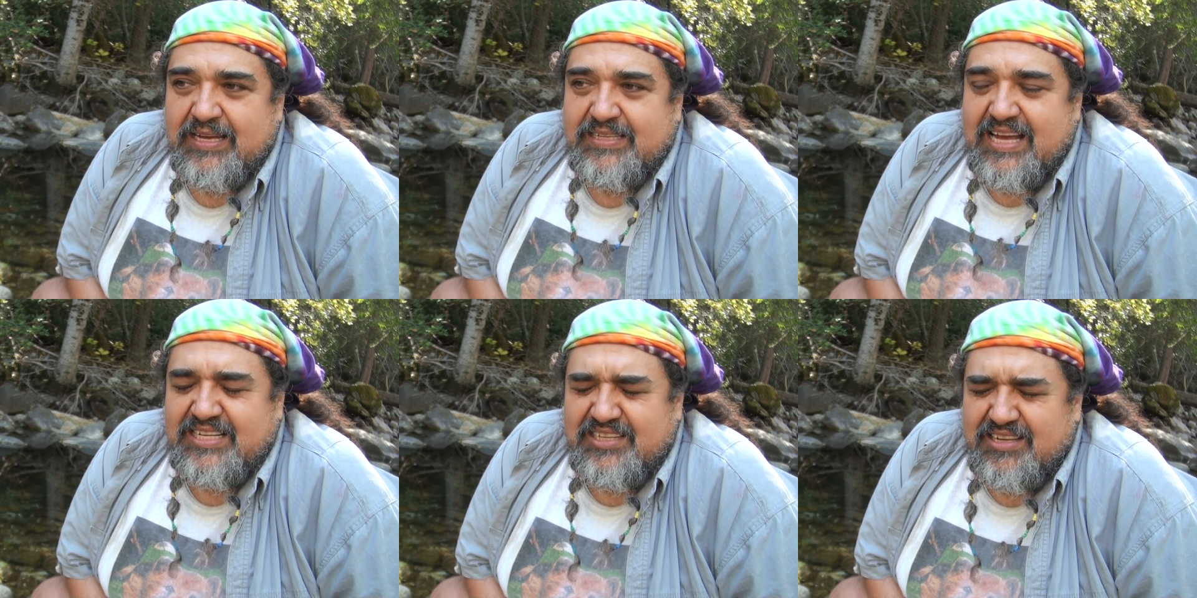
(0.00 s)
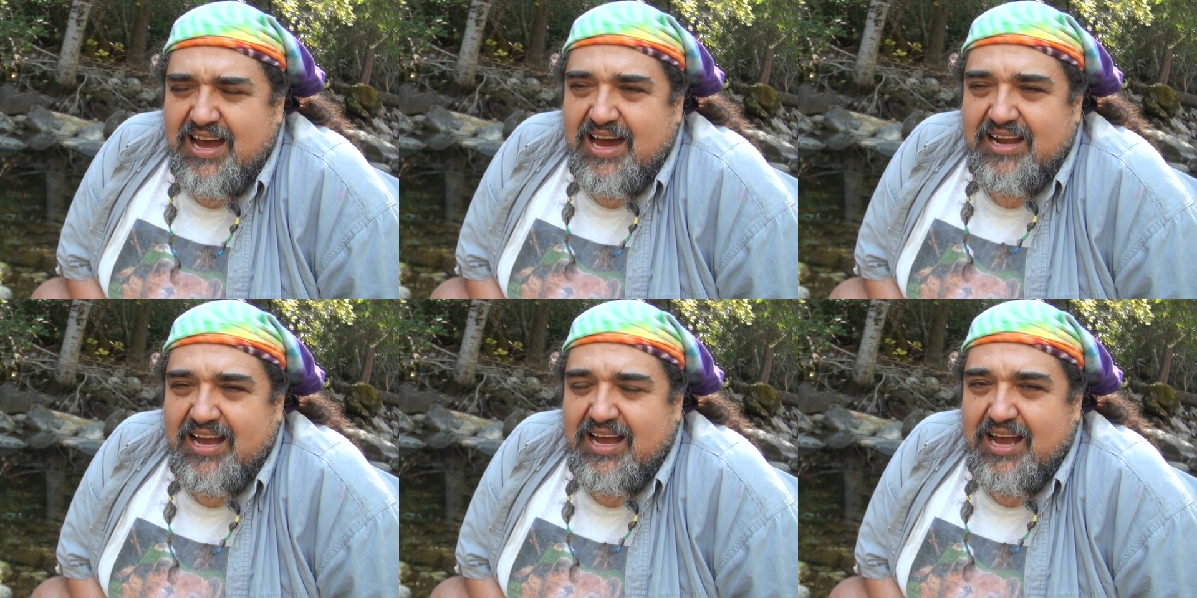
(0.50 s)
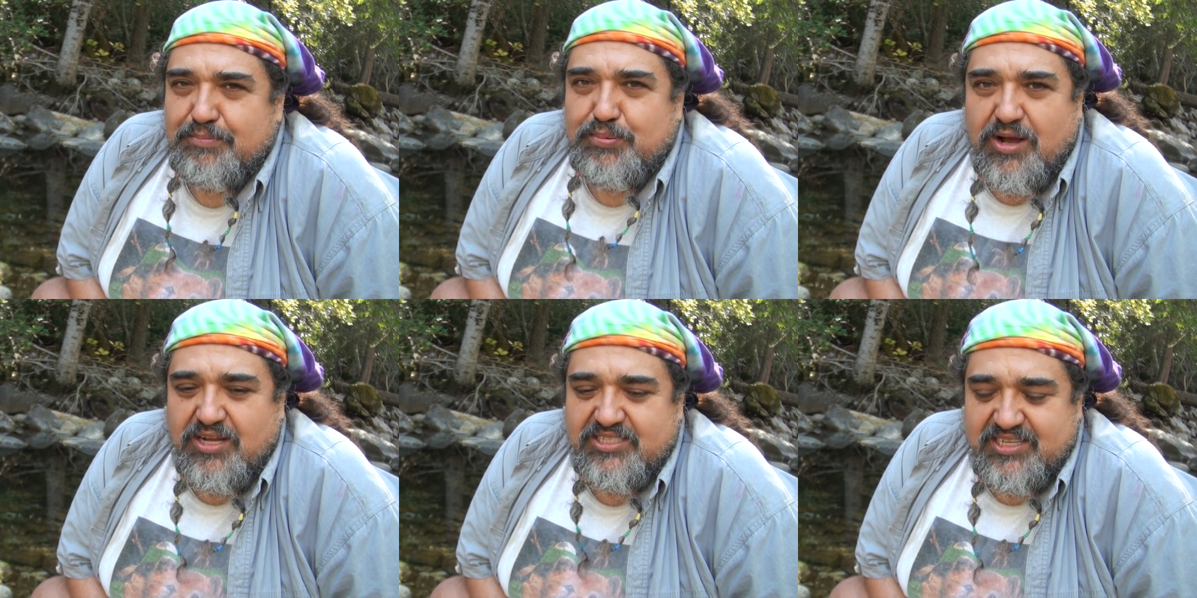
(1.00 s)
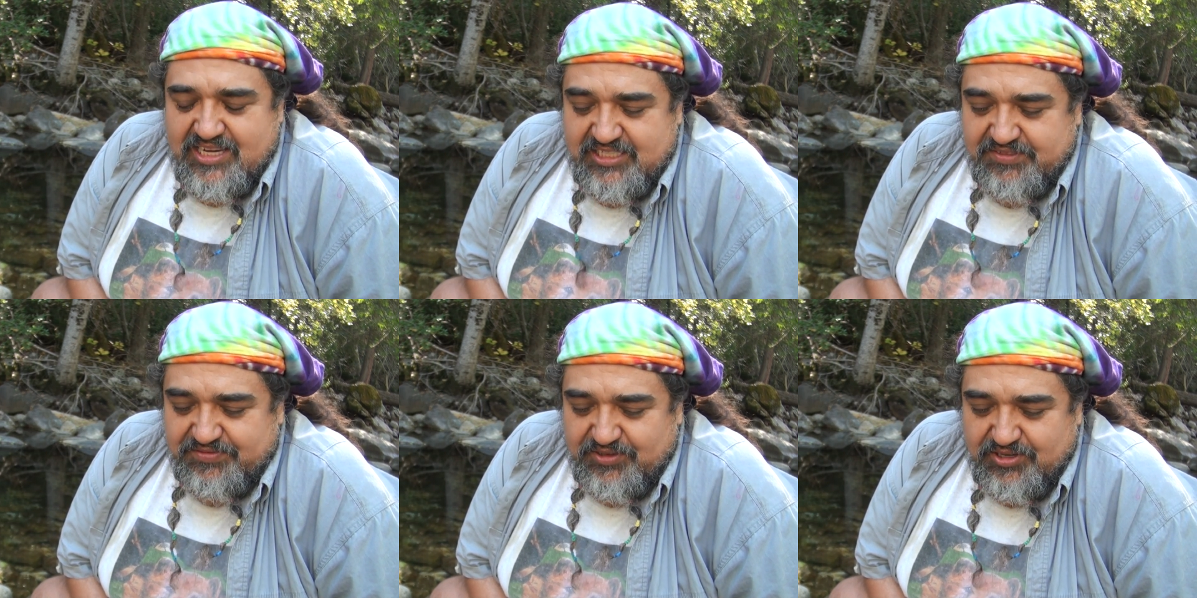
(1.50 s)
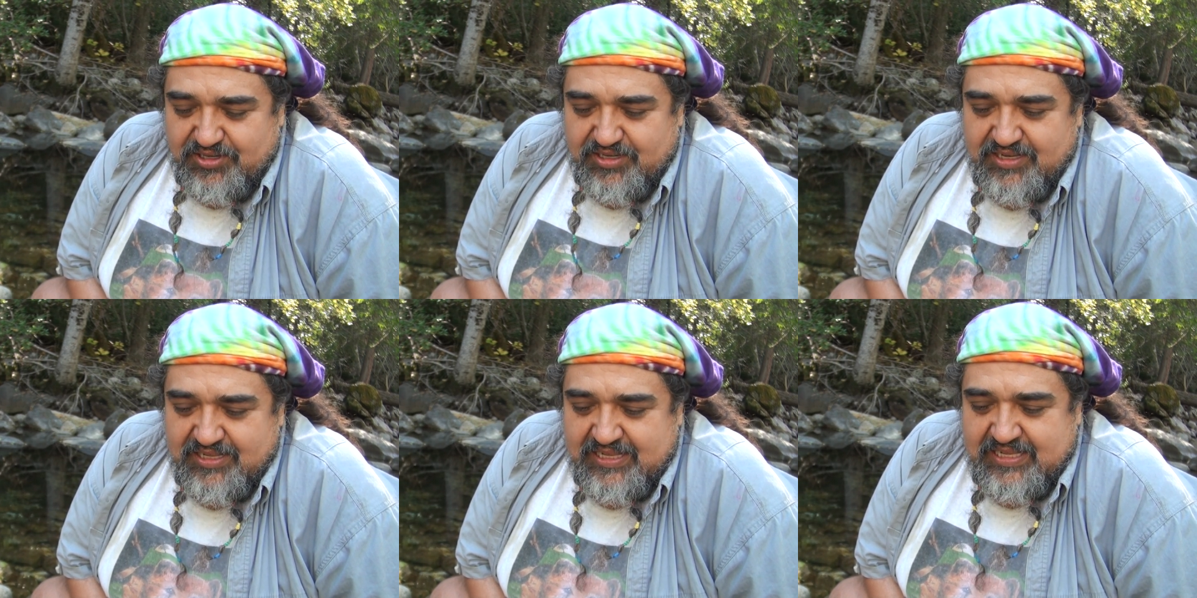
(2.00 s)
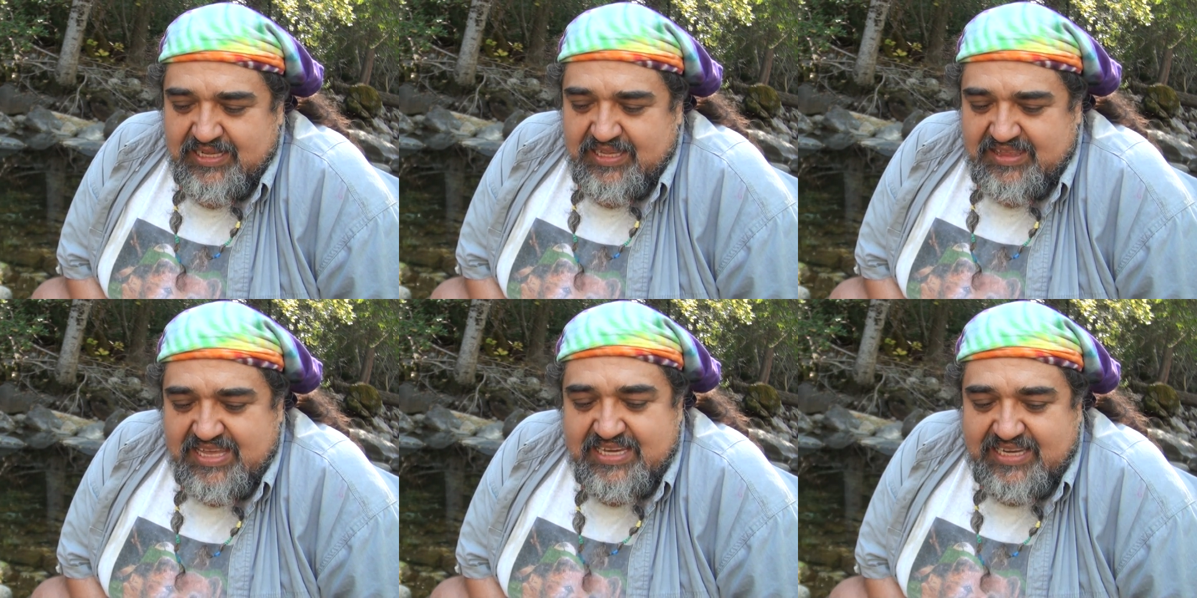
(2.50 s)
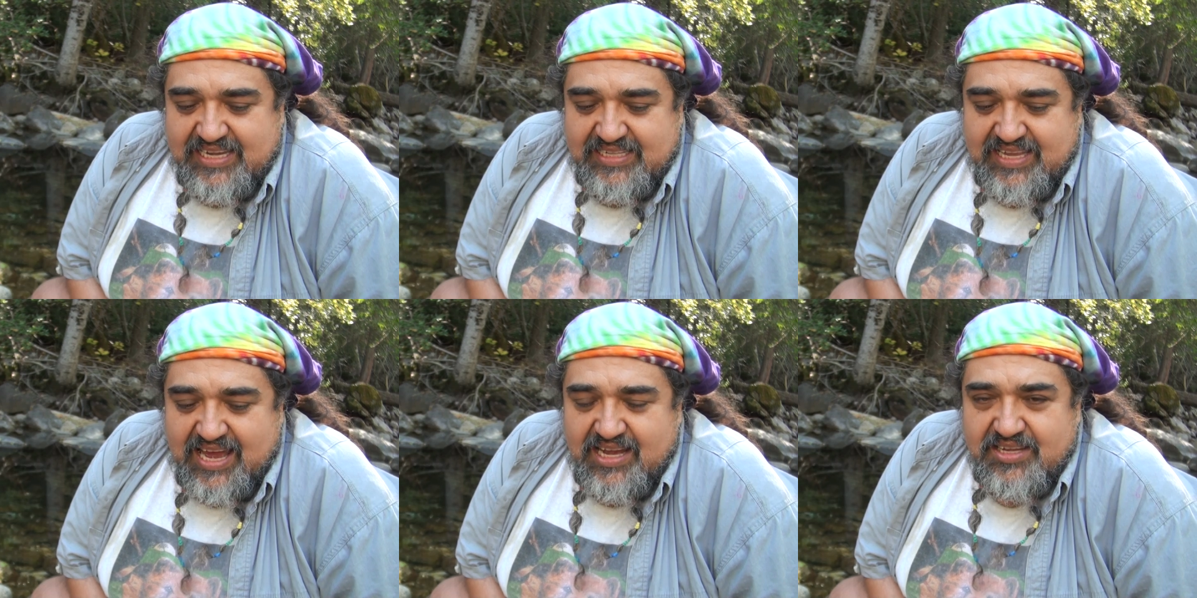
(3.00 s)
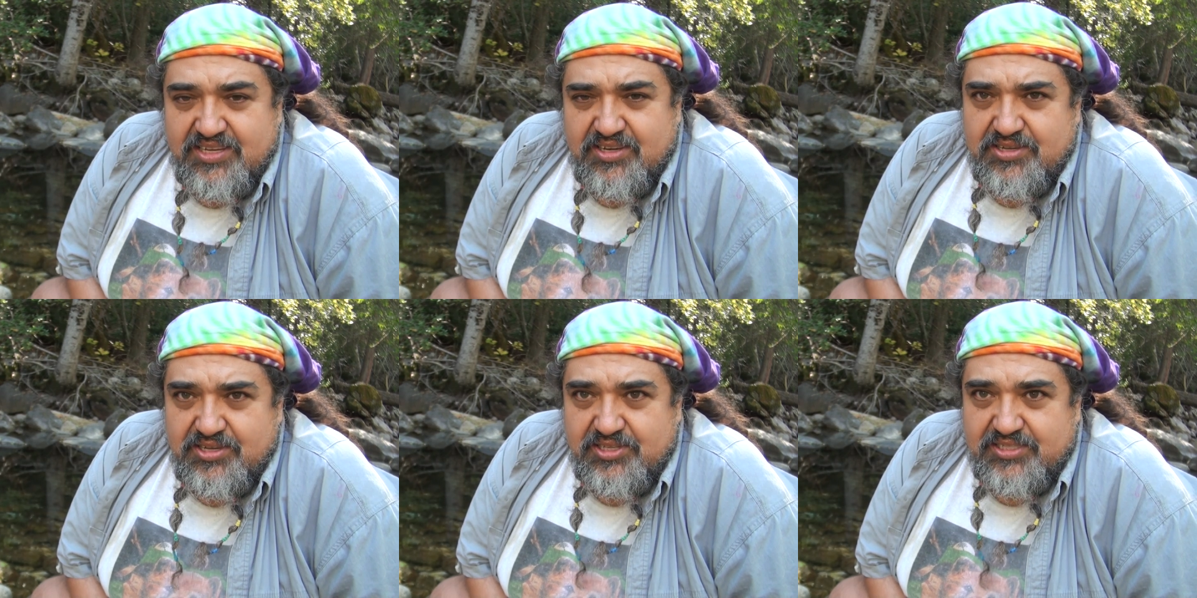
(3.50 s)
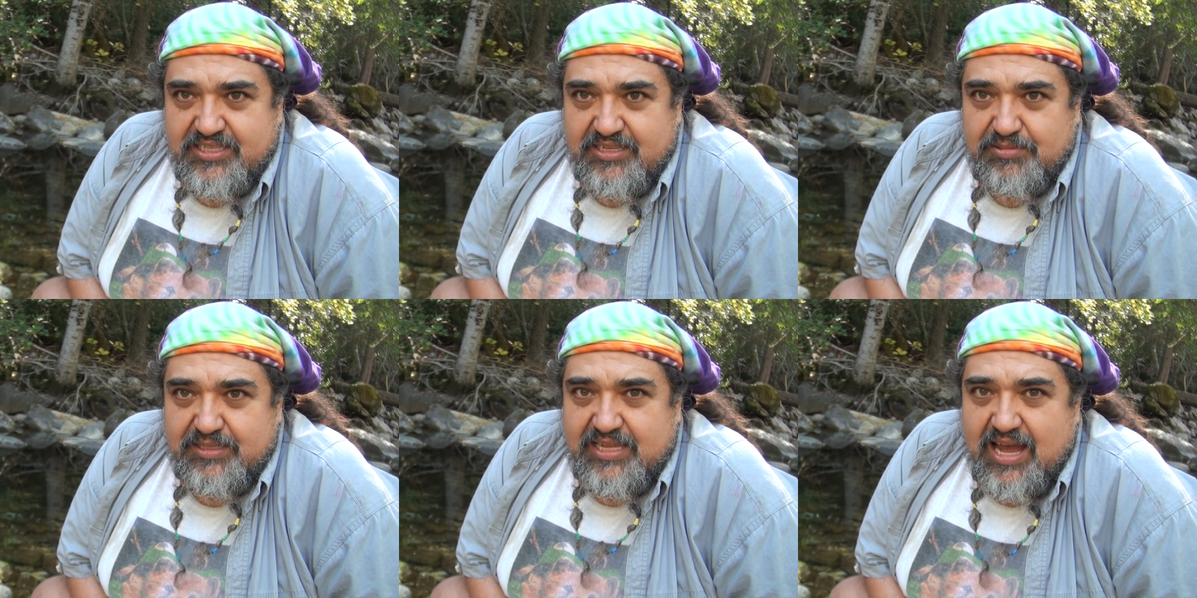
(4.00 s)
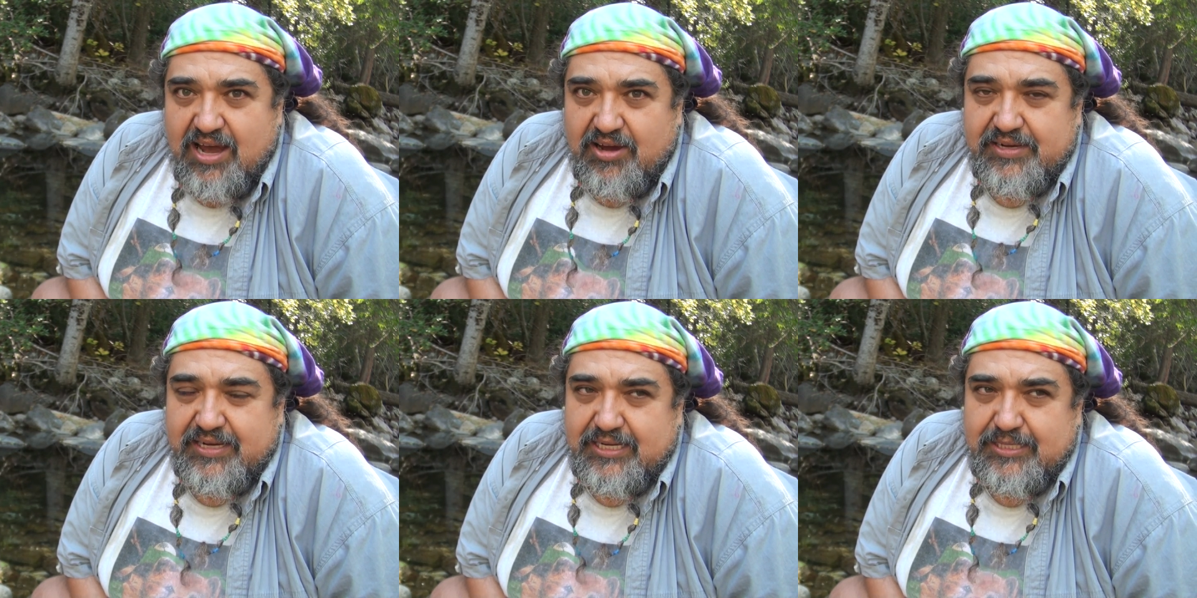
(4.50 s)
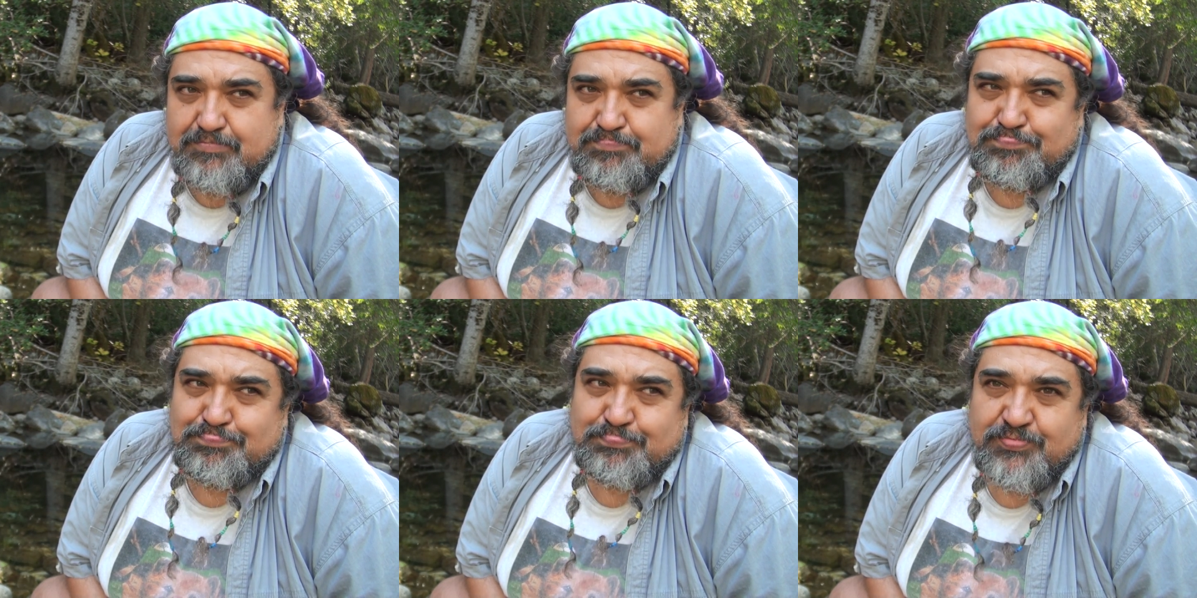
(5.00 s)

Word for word: thanks a lot. I, I apologize for thinking that you used it without um,